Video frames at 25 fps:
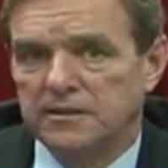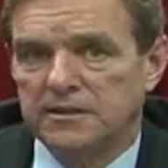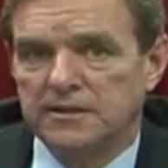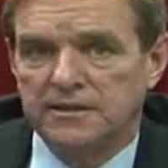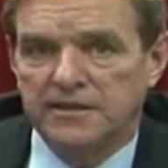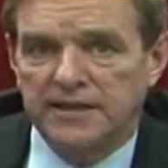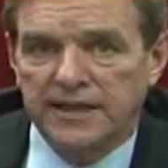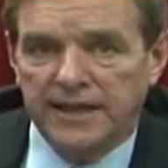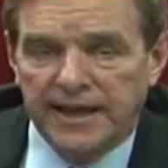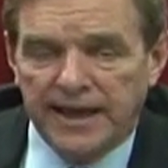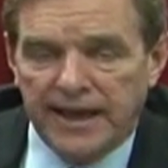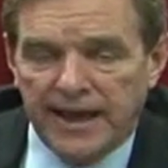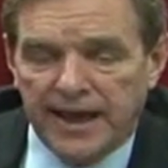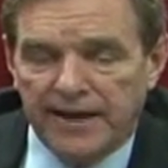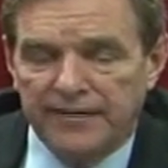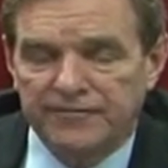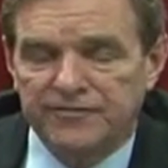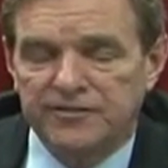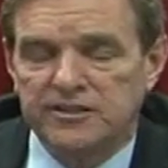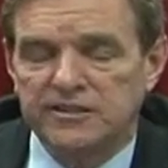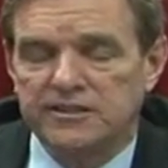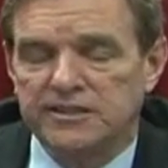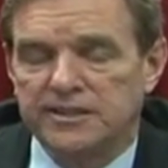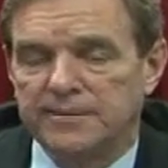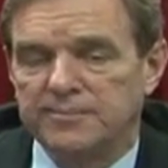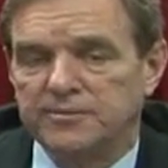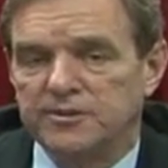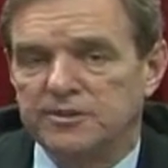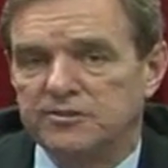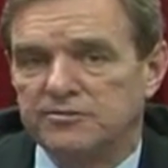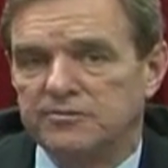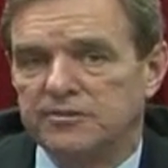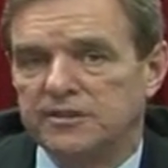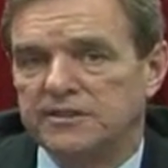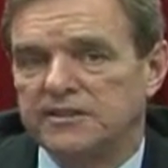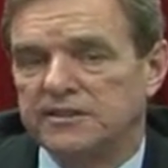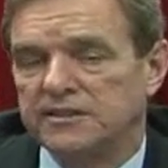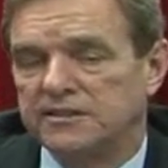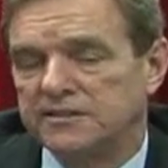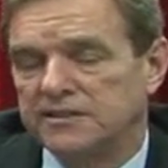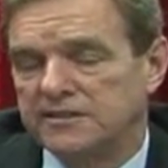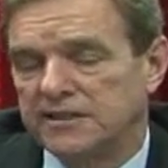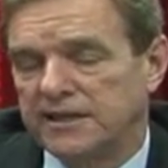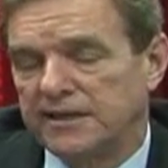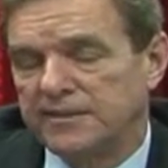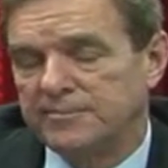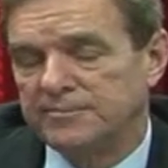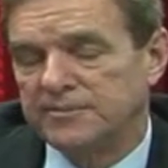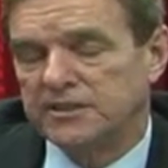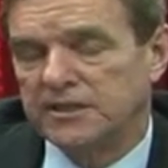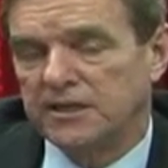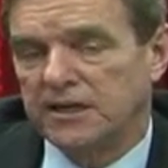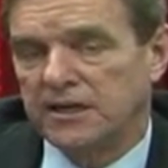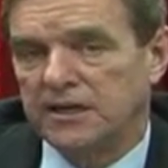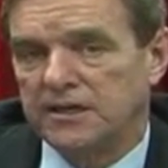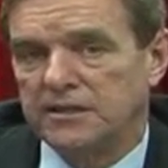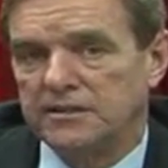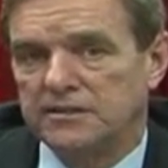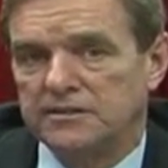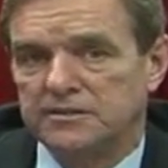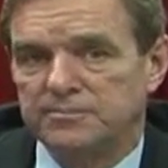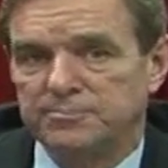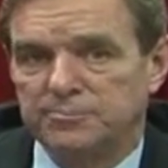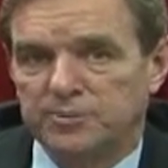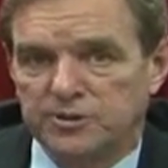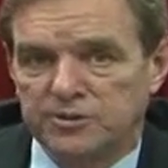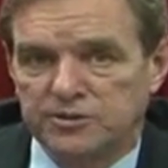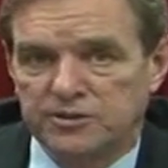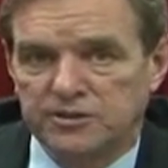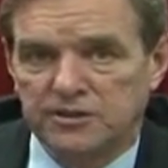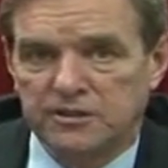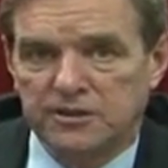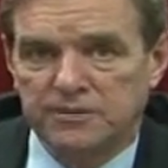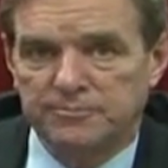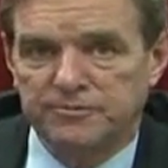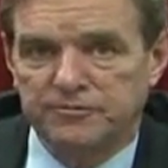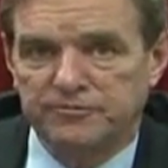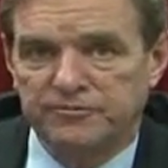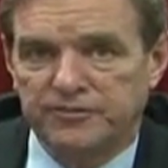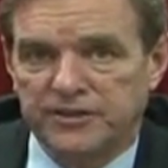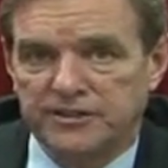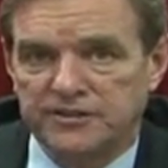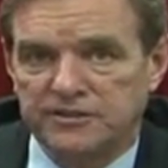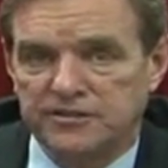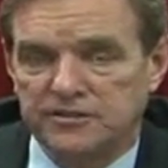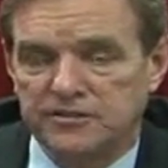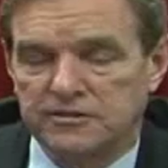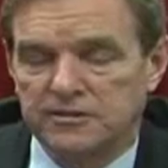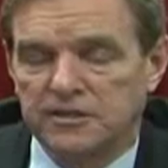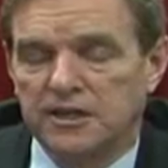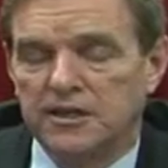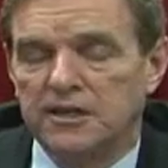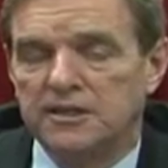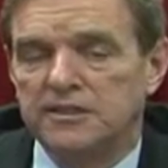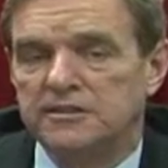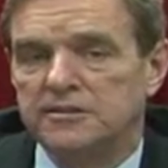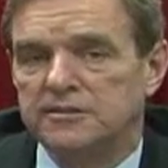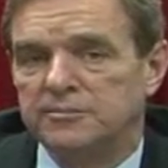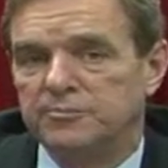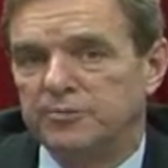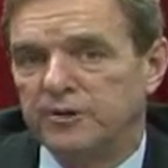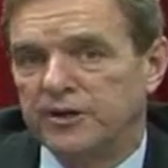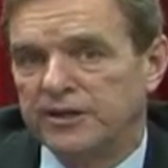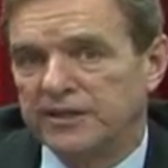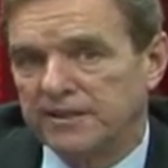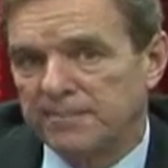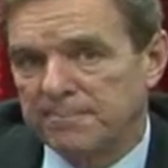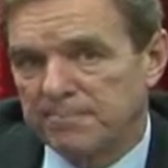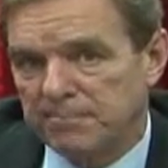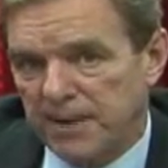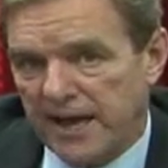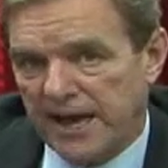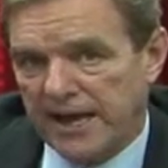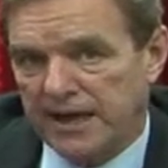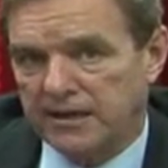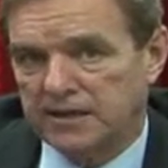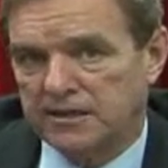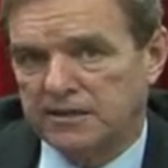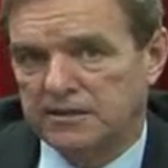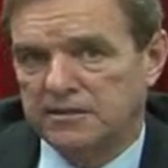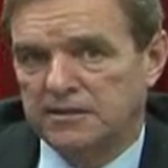They have to demonstrate the same ties, personal and professional, to bring them back.